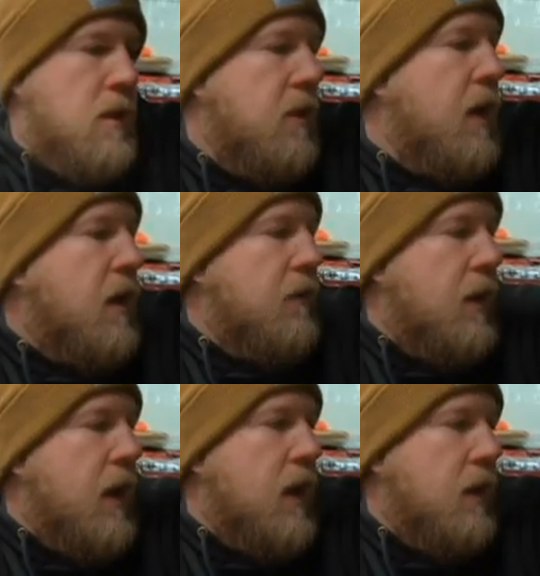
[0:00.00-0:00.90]
that I've
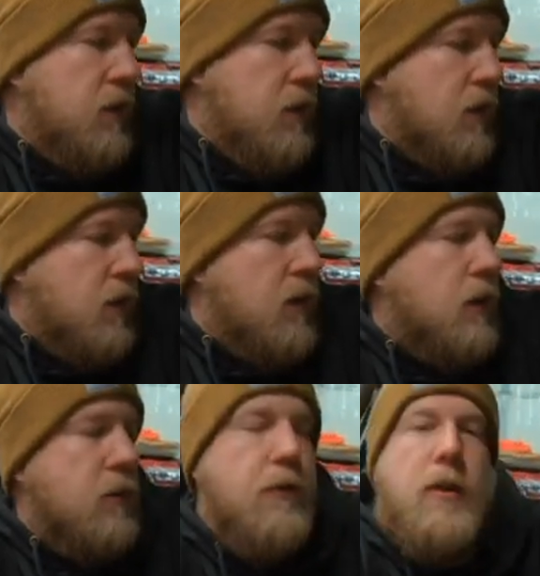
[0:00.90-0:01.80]
had in the
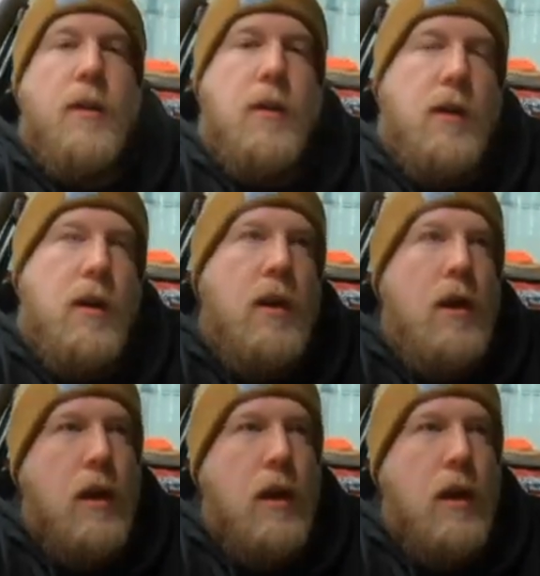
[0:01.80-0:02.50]
car for